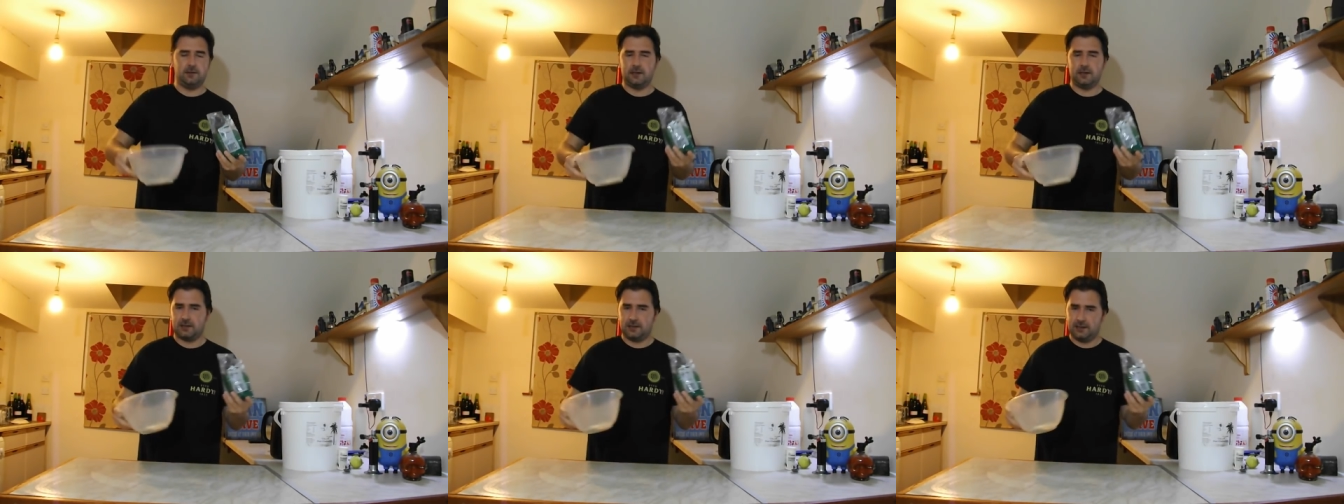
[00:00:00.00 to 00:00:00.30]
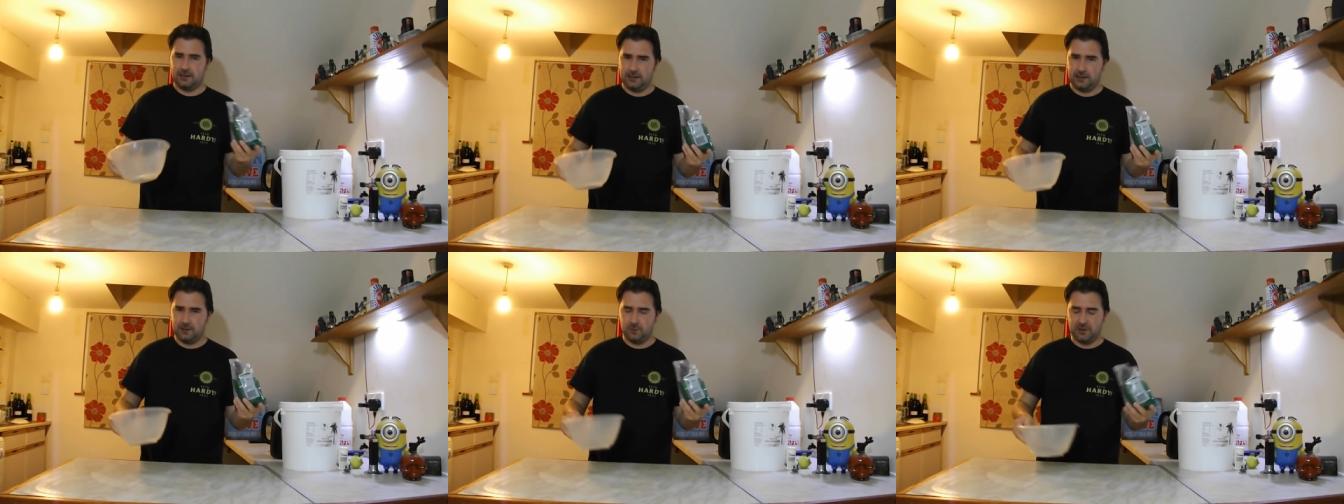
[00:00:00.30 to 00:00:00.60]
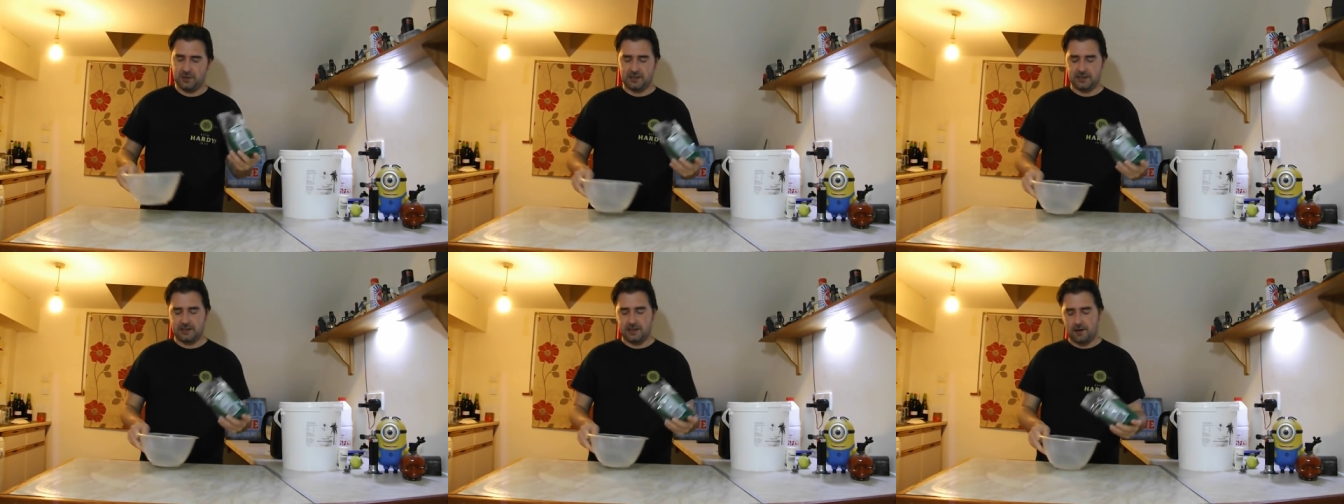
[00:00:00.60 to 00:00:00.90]
doesn't need to
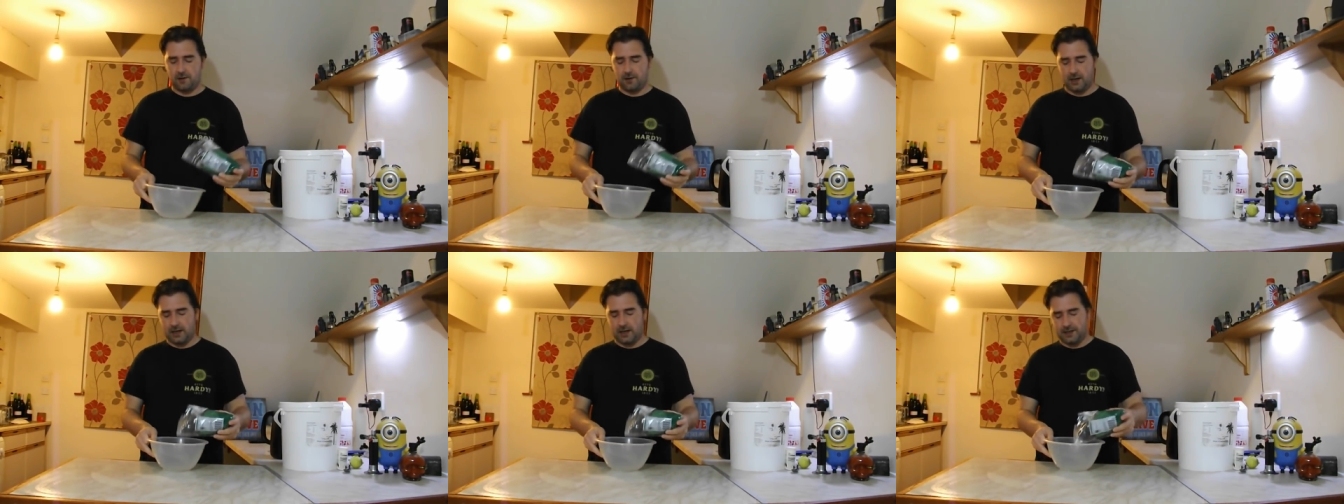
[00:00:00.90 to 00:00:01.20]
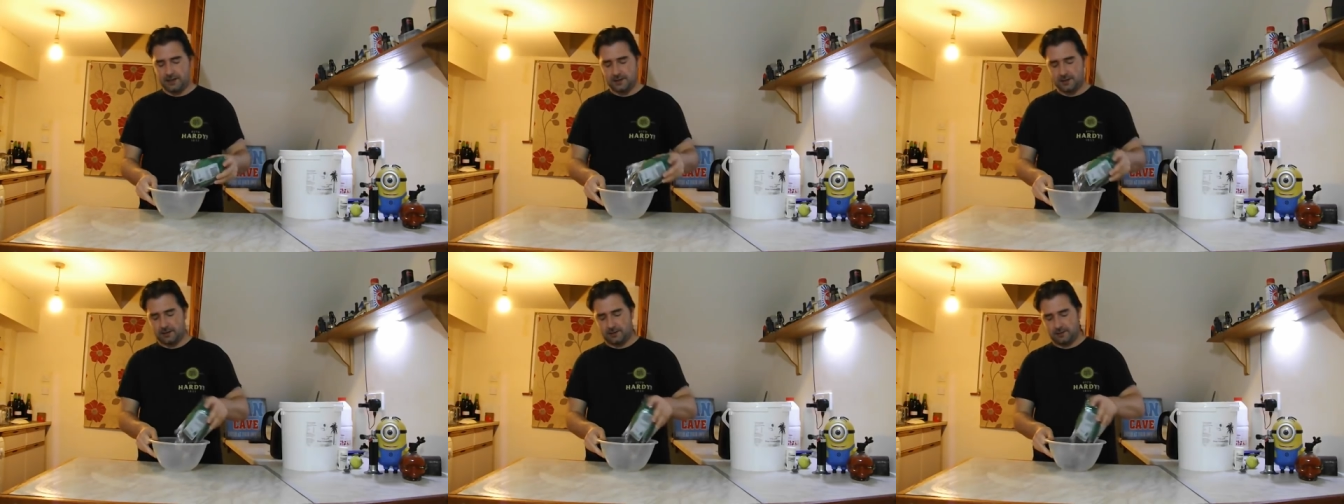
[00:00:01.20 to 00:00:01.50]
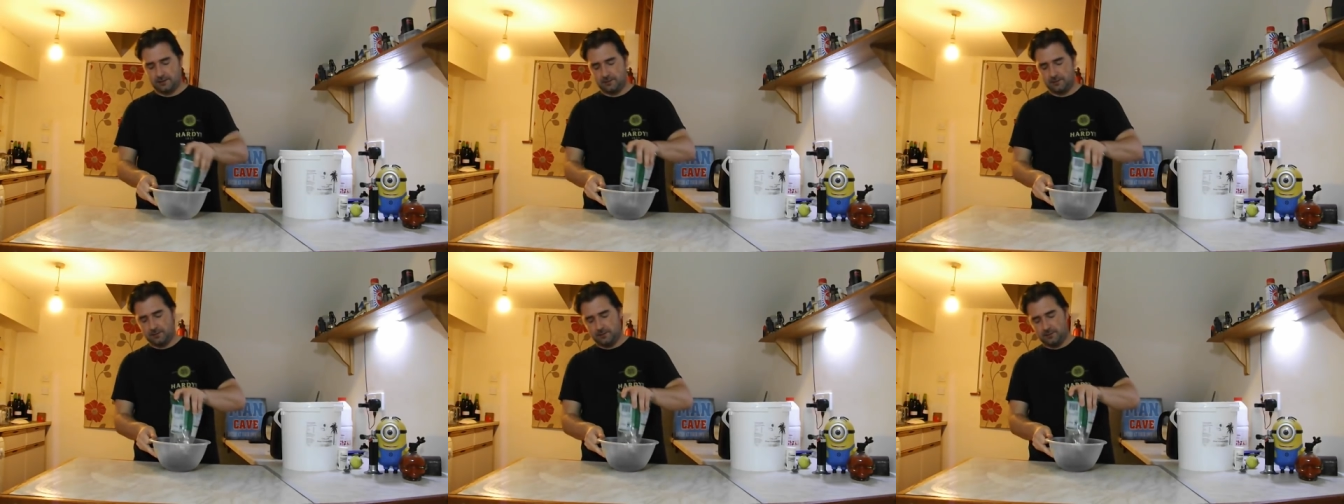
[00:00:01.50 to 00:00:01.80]
be sterilized,
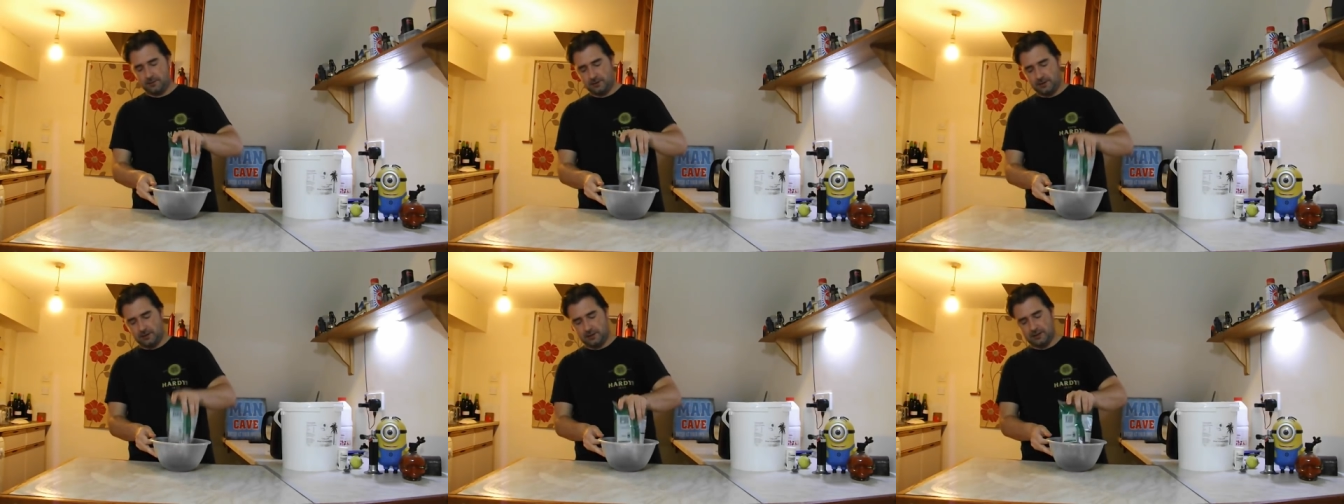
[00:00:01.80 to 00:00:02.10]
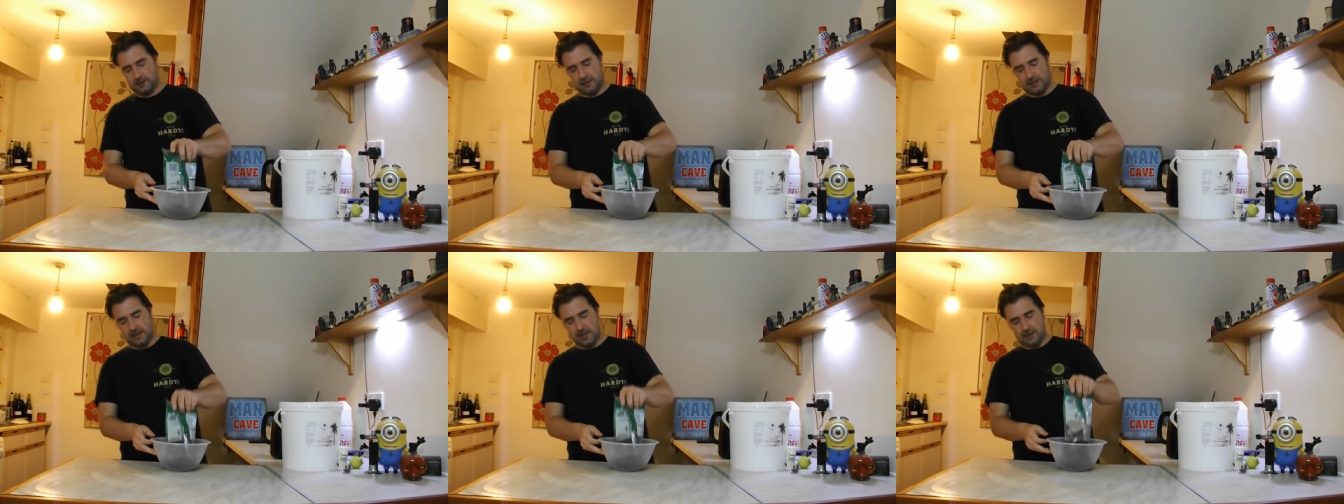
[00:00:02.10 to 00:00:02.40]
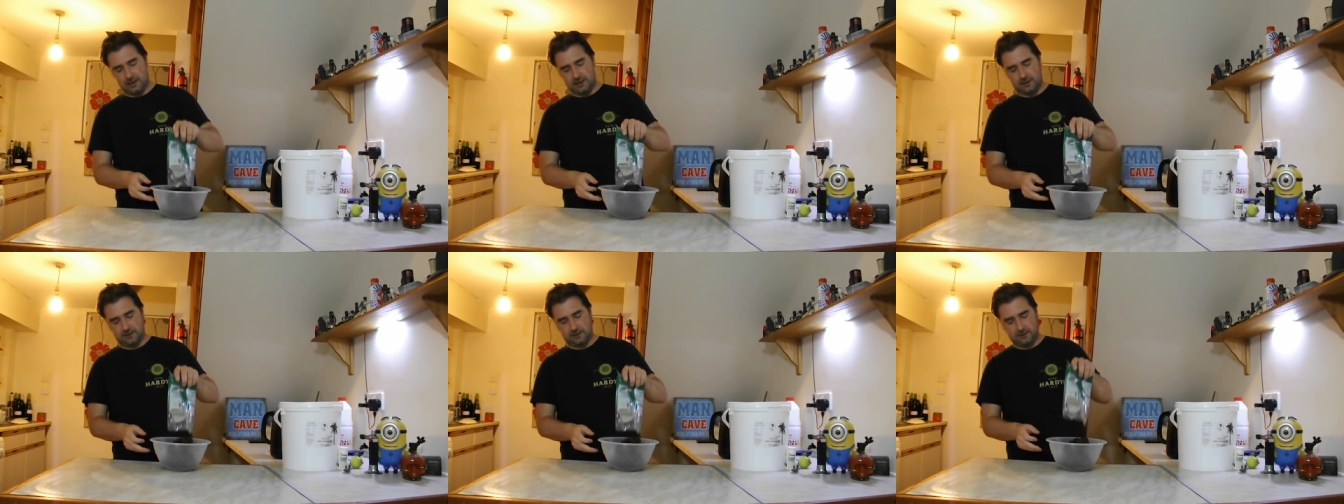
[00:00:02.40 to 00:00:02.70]

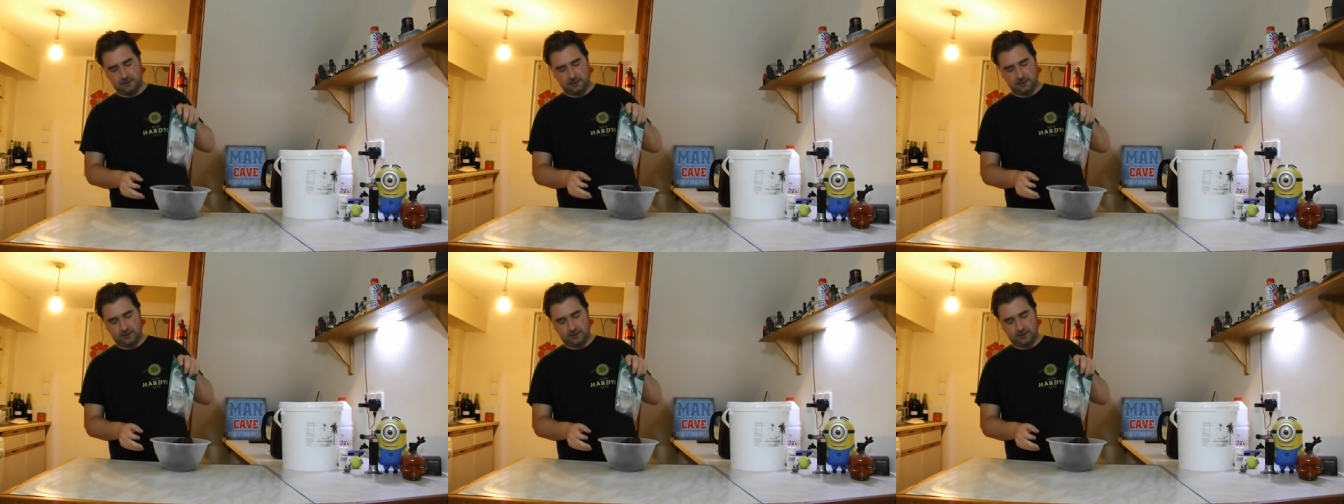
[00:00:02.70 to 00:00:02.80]
container.